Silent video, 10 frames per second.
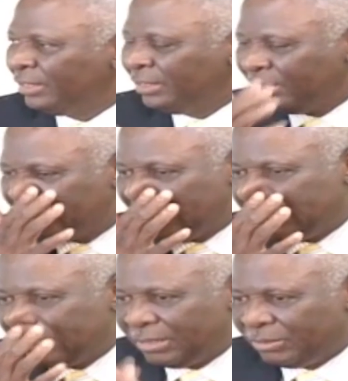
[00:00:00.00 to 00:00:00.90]
It
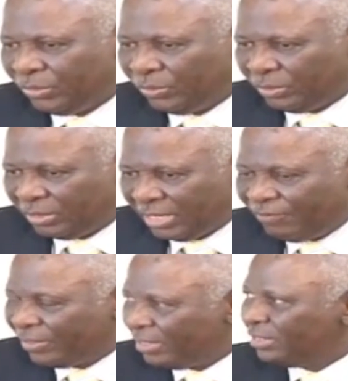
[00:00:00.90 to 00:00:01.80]
says, you know,
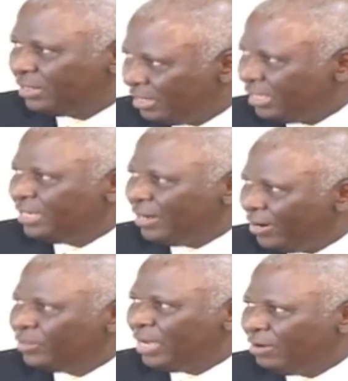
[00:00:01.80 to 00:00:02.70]
it's centered
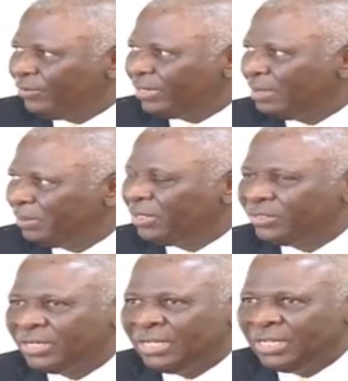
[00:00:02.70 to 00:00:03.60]
around Africa
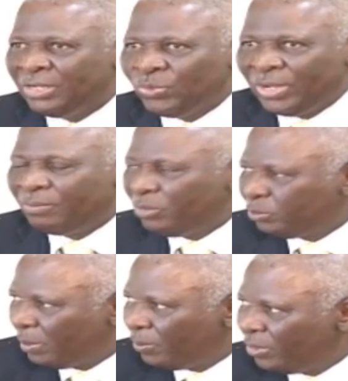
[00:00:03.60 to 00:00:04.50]
because we are the
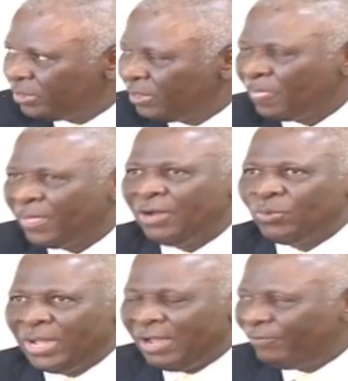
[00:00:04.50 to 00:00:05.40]
most populous and
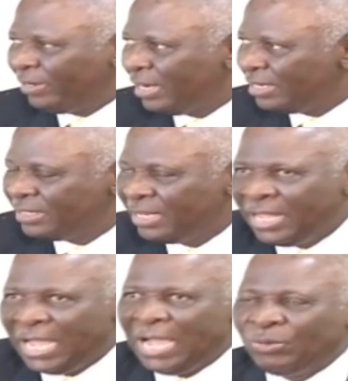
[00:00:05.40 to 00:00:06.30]
we're Africans,
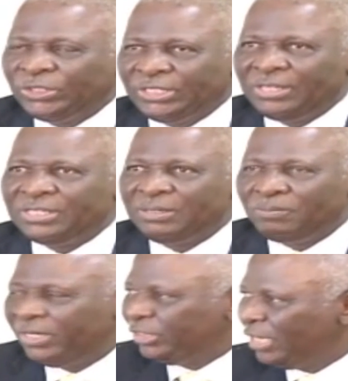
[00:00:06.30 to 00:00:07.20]
and we share the same
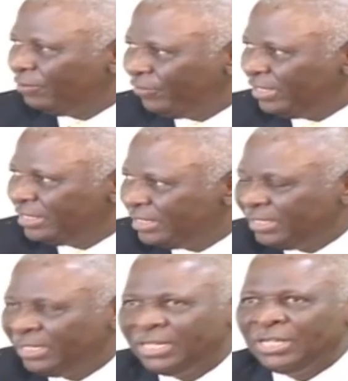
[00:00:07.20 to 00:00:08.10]
racial affinity
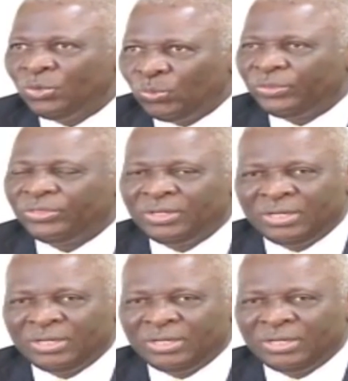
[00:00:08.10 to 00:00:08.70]
with